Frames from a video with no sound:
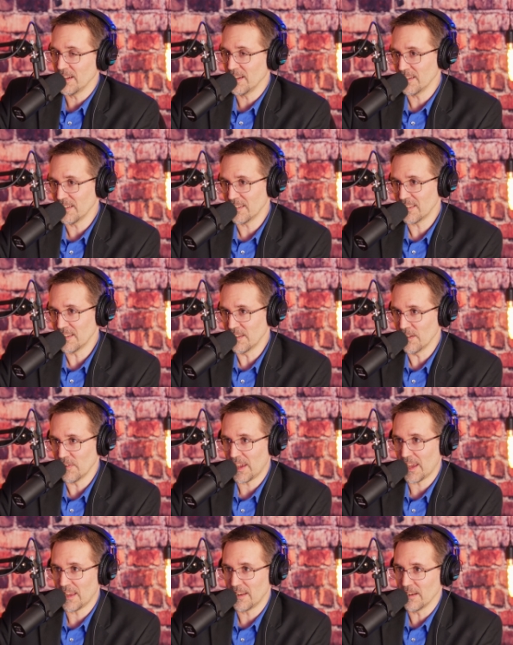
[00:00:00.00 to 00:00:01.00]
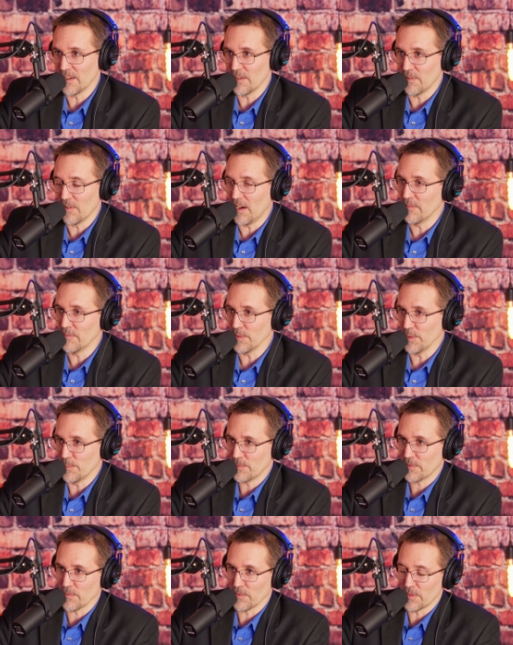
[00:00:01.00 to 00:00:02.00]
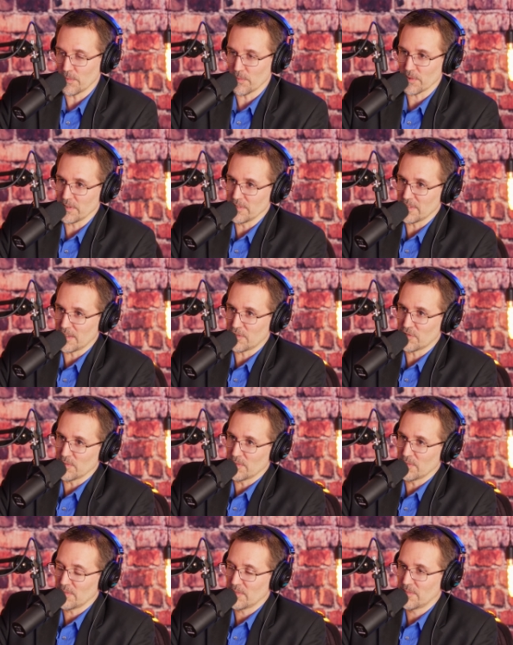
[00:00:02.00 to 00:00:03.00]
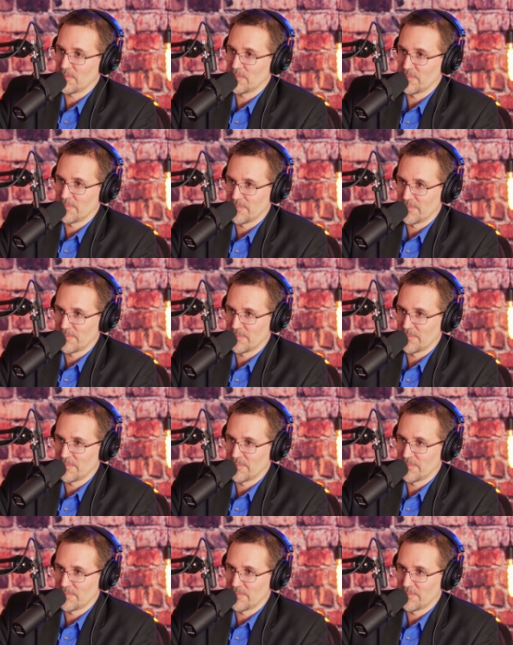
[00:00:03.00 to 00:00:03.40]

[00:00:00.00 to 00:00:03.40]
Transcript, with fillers: not. Not, you know, handing out envelopes for the organization. He was not.